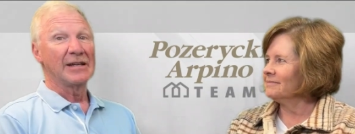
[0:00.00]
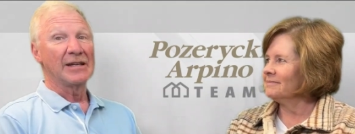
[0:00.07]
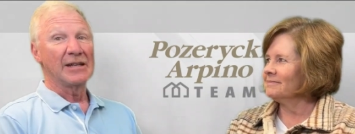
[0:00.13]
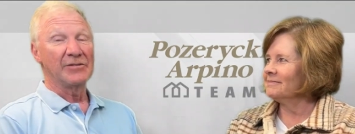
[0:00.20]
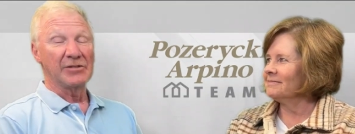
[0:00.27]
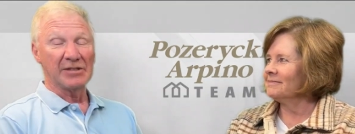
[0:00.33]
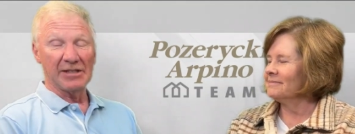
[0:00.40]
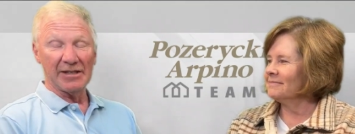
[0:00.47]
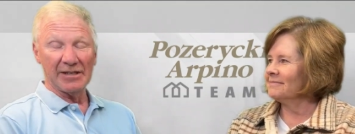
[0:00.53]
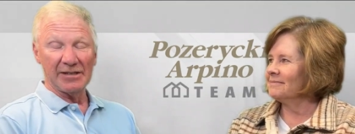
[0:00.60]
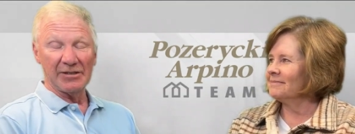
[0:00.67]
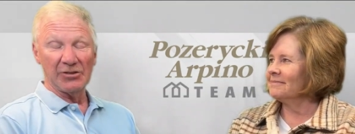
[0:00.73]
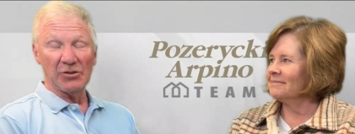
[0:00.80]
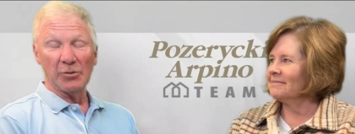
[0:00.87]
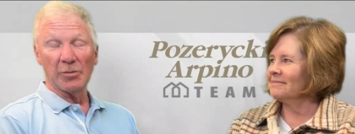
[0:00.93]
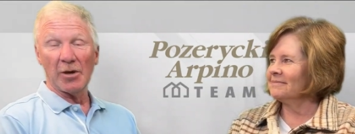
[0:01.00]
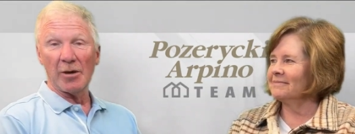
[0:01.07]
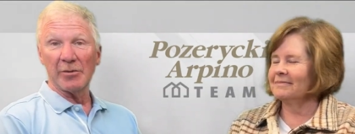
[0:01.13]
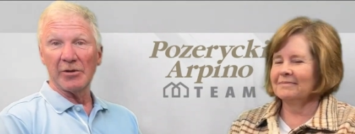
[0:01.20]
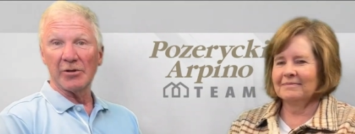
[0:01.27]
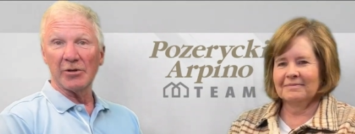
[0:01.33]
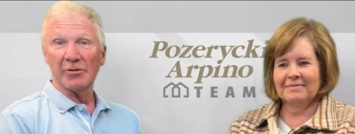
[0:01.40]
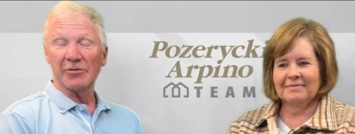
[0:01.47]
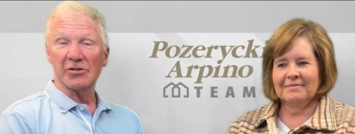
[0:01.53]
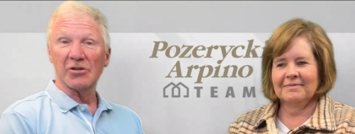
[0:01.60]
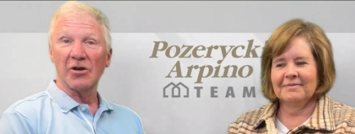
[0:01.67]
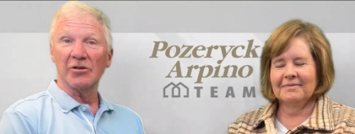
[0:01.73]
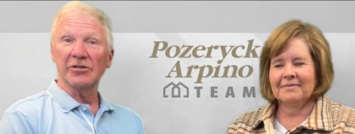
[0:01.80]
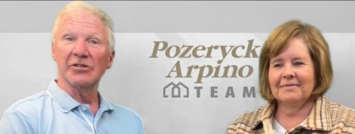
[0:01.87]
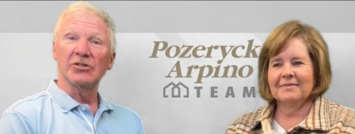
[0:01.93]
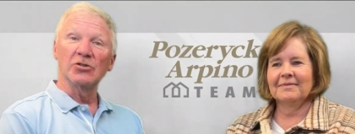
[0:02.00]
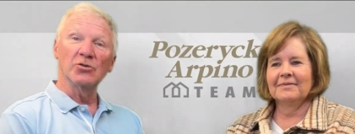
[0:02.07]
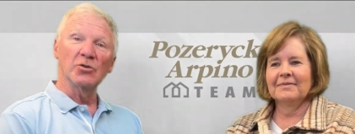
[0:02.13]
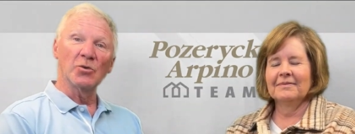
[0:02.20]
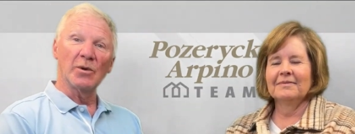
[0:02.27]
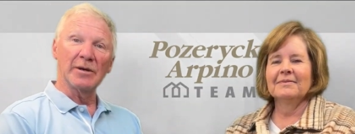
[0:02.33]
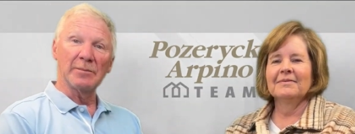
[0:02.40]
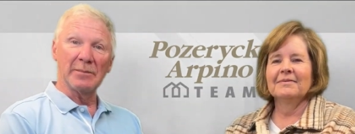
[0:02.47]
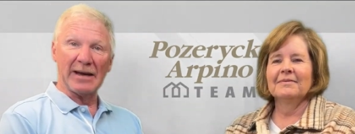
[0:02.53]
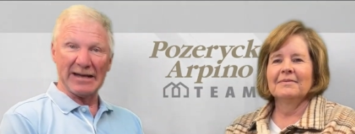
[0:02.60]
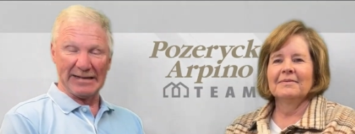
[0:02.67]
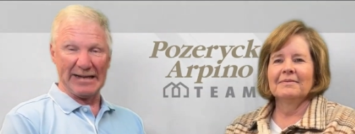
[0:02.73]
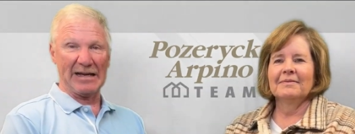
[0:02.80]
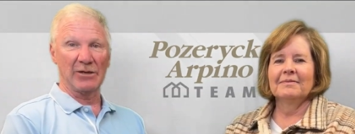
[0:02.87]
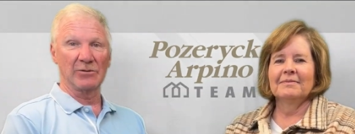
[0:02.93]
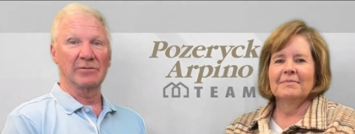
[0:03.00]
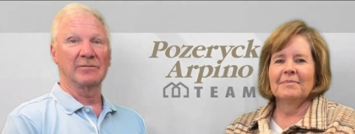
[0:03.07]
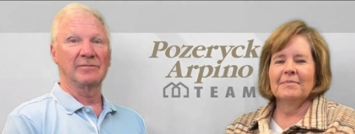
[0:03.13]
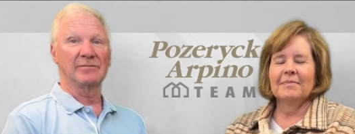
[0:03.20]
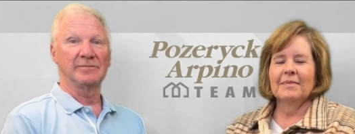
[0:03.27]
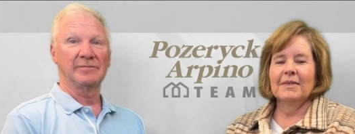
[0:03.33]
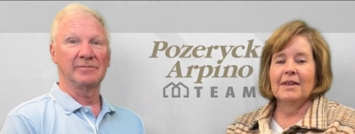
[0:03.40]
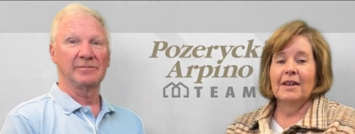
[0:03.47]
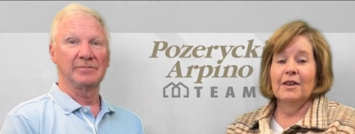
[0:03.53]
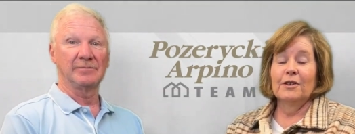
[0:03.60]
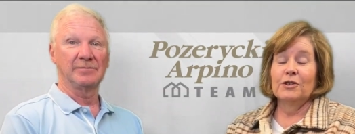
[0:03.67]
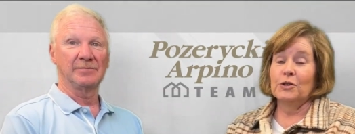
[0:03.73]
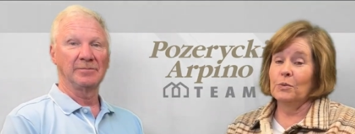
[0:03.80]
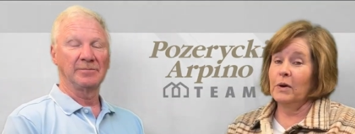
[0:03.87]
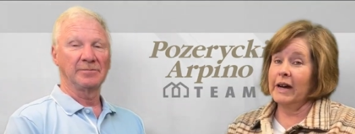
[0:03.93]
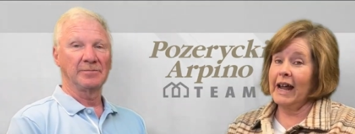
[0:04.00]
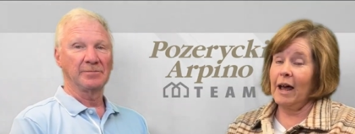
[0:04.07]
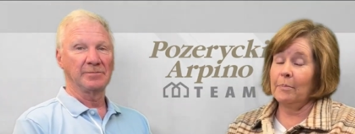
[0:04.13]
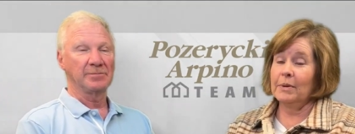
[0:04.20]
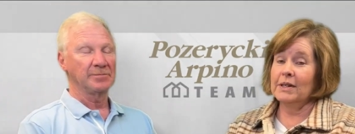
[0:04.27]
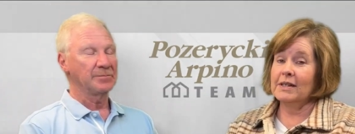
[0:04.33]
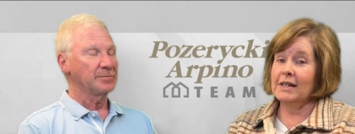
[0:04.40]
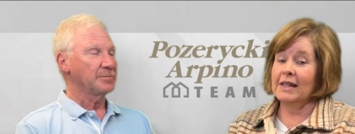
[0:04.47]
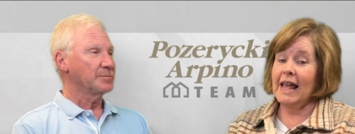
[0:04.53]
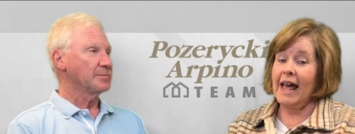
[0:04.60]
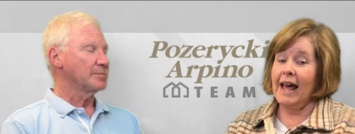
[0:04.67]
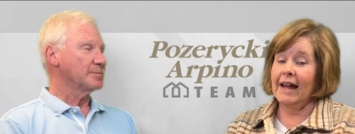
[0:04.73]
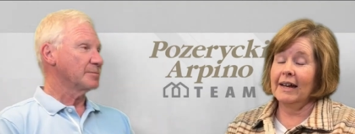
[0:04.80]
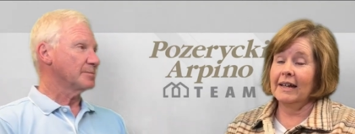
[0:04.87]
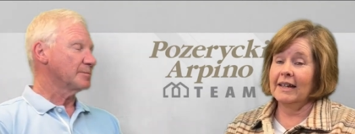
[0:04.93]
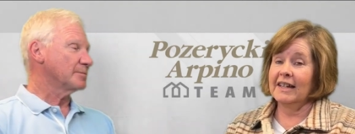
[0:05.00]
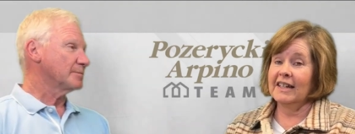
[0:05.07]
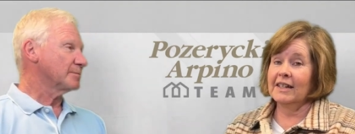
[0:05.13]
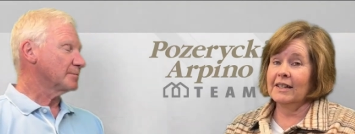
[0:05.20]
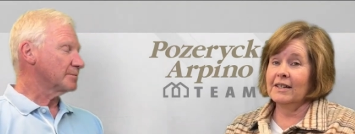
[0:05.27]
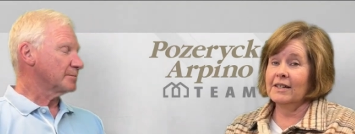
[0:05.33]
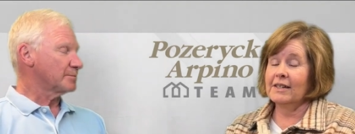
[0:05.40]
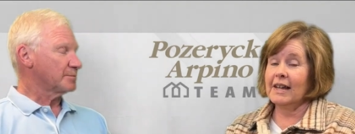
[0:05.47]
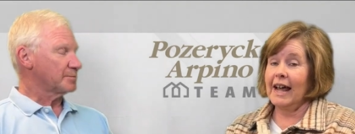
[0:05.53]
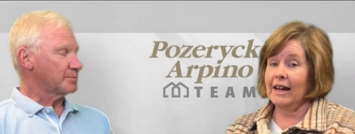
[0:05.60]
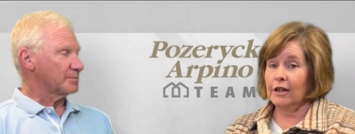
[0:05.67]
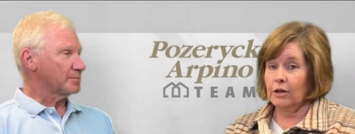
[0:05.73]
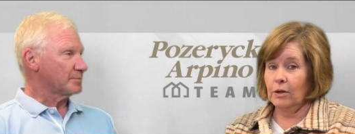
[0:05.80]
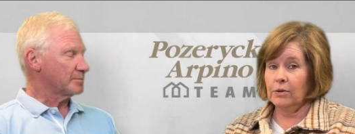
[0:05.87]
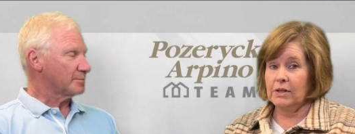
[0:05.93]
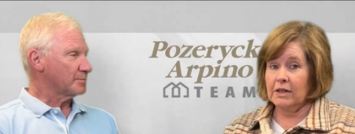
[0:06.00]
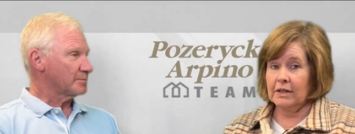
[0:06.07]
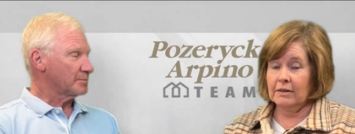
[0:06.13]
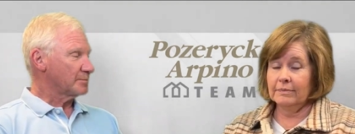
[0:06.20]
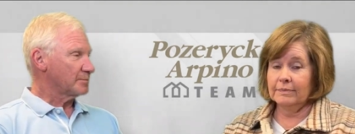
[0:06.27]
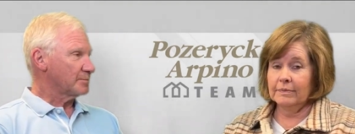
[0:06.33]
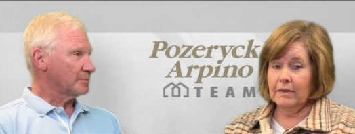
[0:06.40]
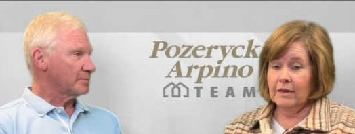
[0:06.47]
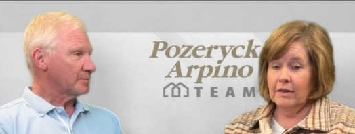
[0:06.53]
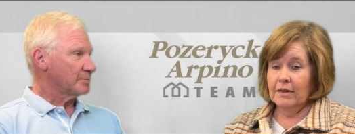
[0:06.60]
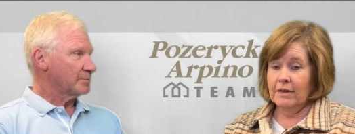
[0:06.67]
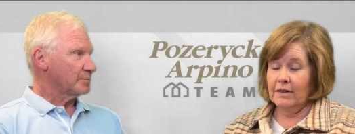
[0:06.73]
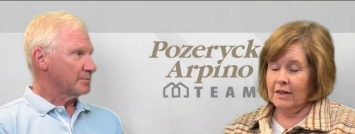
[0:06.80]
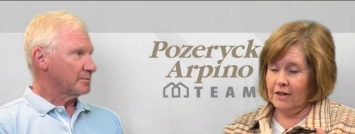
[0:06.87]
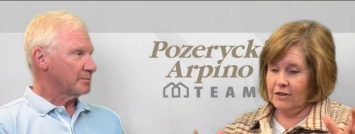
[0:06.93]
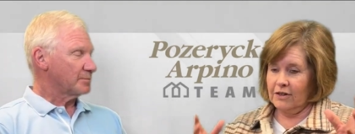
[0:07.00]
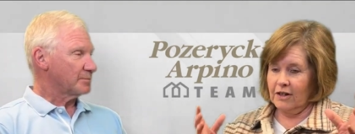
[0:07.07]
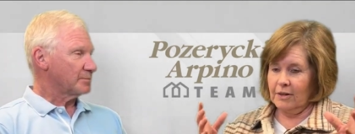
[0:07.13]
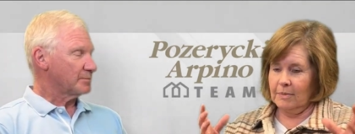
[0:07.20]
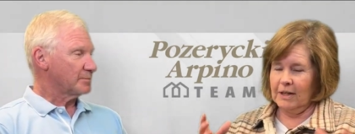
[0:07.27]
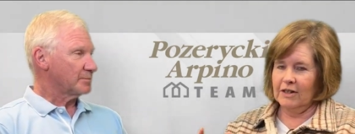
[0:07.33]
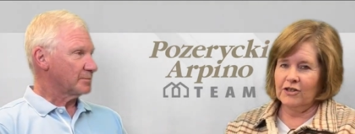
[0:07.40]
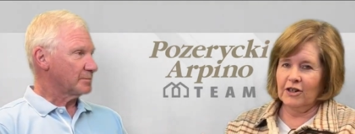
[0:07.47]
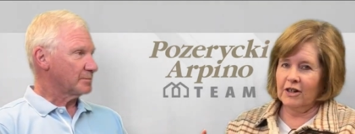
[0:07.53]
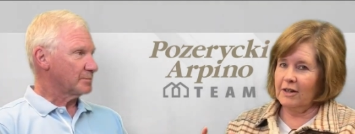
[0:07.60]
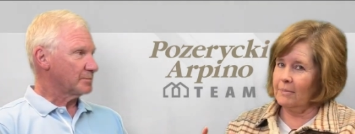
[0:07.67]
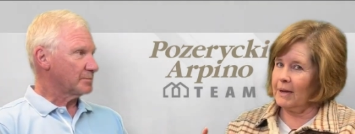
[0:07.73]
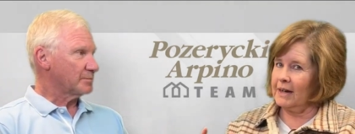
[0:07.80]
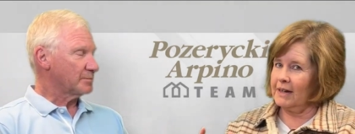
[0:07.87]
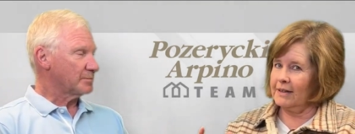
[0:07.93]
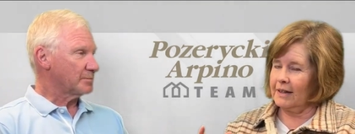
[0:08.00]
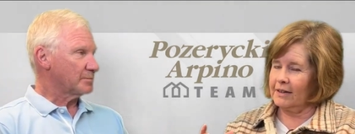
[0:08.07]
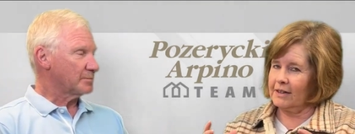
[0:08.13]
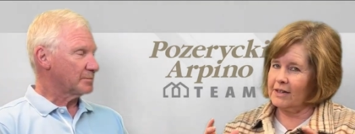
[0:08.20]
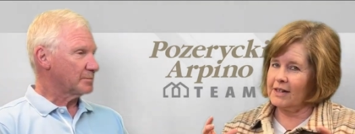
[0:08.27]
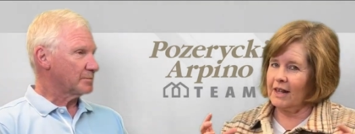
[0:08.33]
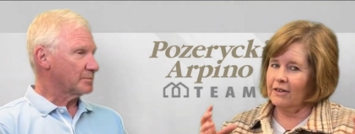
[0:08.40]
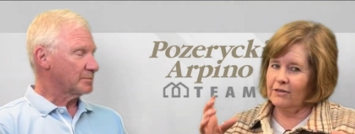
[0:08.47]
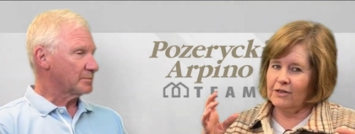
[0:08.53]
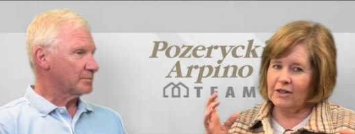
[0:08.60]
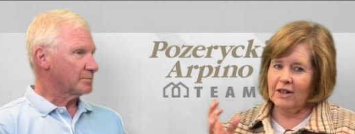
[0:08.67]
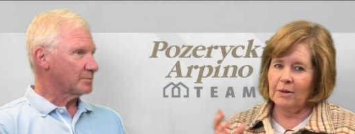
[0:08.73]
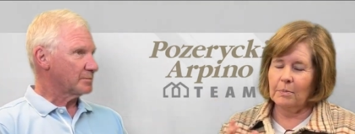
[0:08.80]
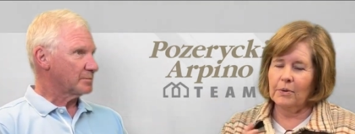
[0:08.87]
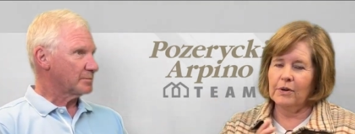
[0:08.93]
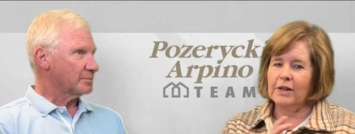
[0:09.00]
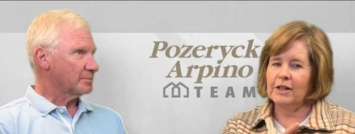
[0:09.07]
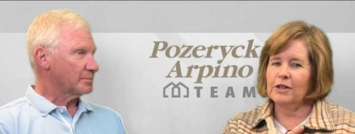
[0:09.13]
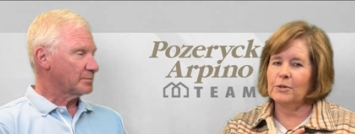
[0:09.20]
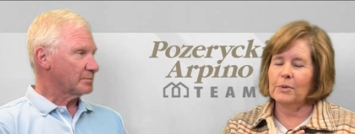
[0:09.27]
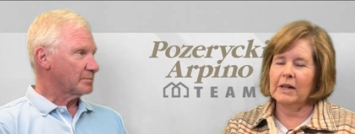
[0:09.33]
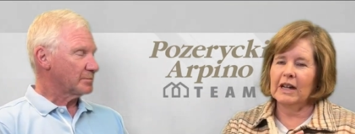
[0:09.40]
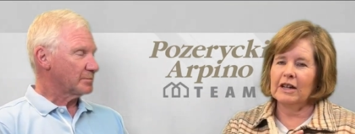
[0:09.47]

Speaker 1: If you did, then you probably heard of what's called a two to one buy down.
Speaker 2: So what happens in that is at closing, there's going to be a chunk of money that the seller is going to put into an